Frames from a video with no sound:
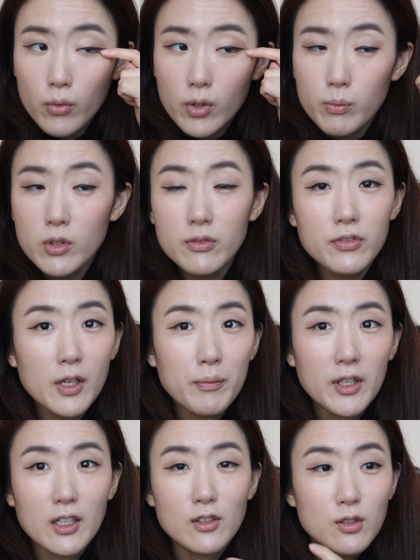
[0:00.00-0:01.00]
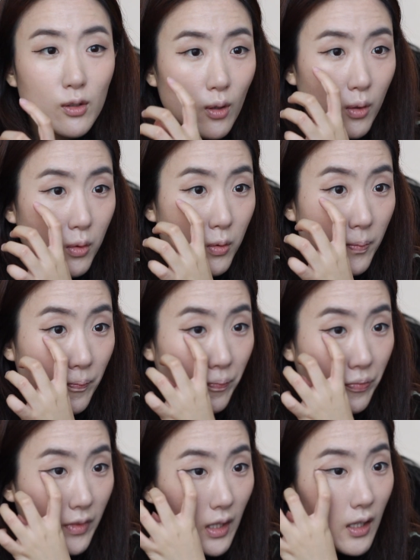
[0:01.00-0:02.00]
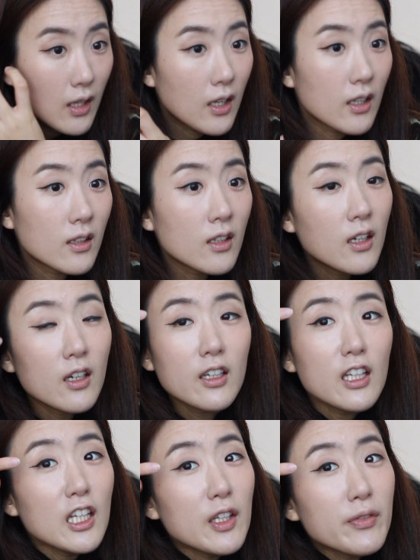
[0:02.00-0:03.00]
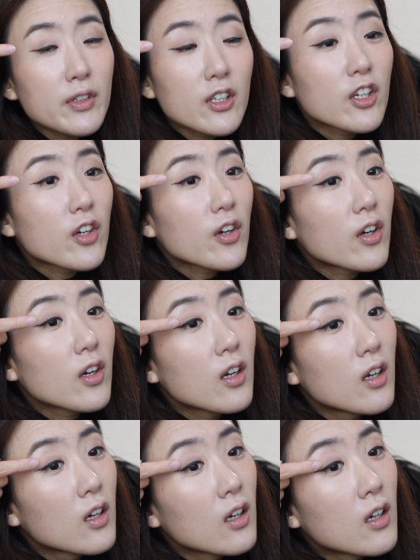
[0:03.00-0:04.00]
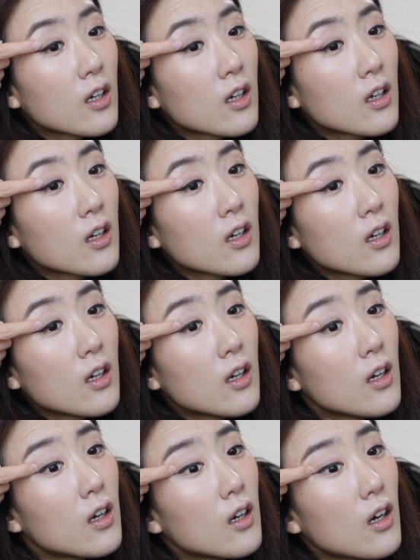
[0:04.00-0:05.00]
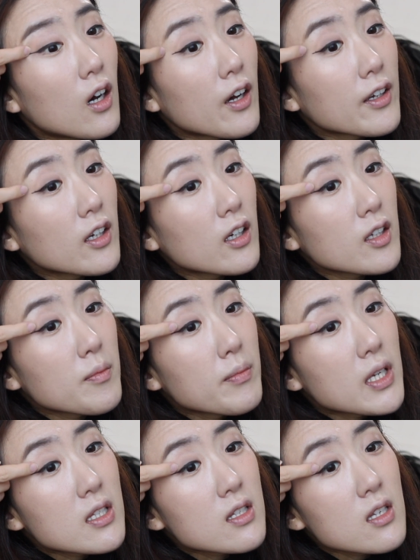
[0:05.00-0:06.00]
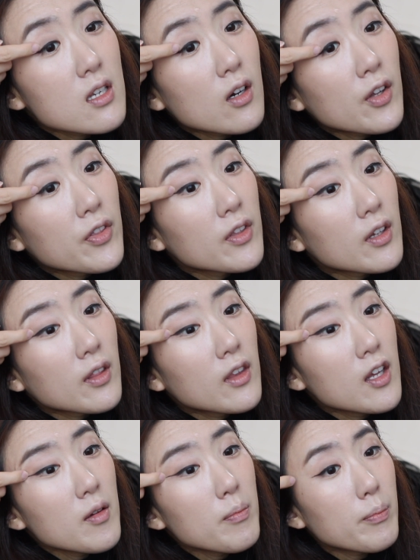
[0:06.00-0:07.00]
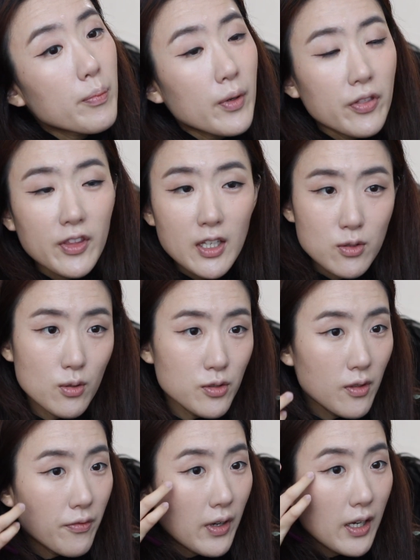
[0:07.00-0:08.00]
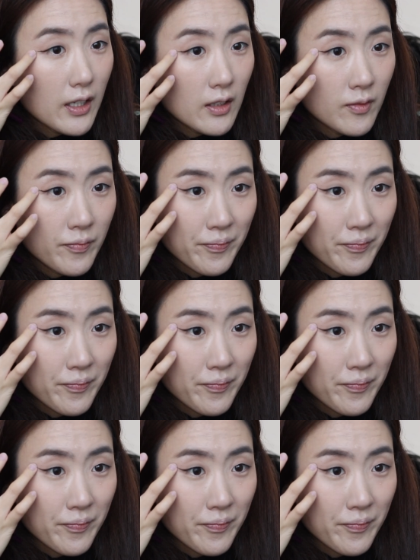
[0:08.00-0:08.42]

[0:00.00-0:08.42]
Remove them like so. And even here, I got it messy on the tip, but that's also fine.